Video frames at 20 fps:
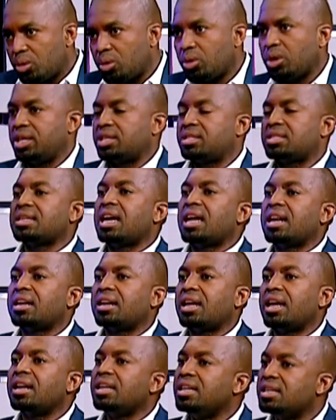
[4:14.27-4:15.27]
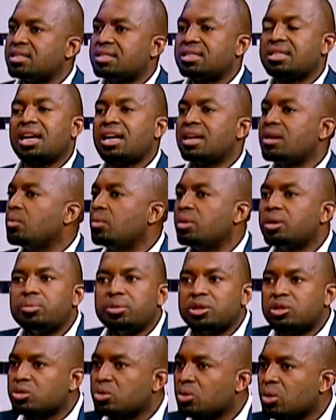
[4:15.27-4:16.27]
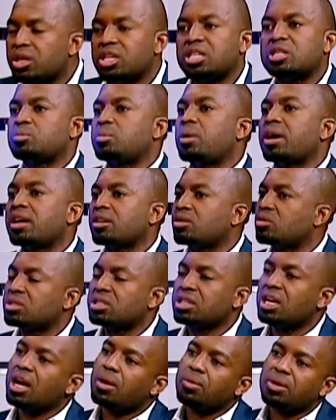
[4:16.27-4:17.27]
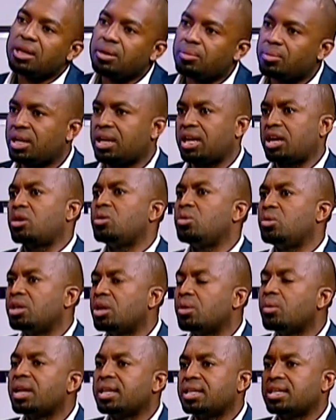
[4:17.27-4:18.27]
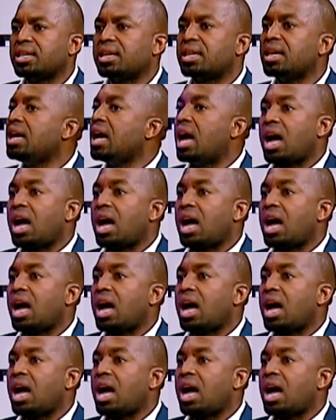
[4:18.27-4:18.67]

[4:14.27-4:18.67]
His son and mm. his son will be so inspired to say, I want to be like Khune one day.